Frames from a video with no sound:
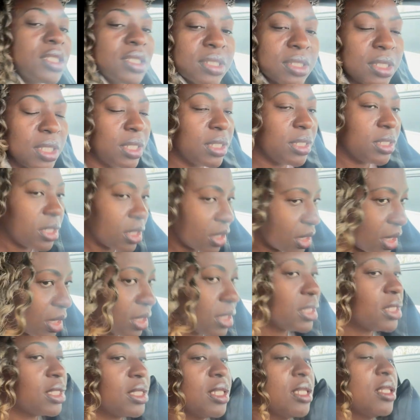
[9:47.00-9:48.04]
said she can
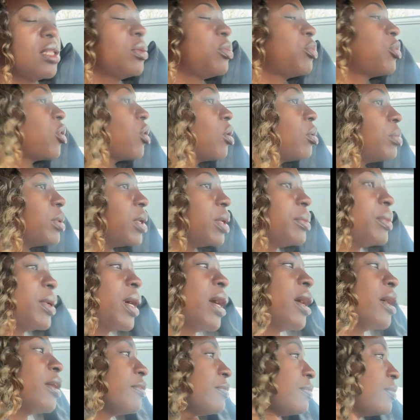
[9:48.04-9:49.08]
see the problem. I
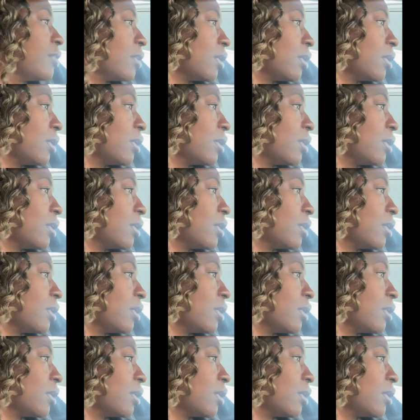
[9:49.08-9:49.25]
have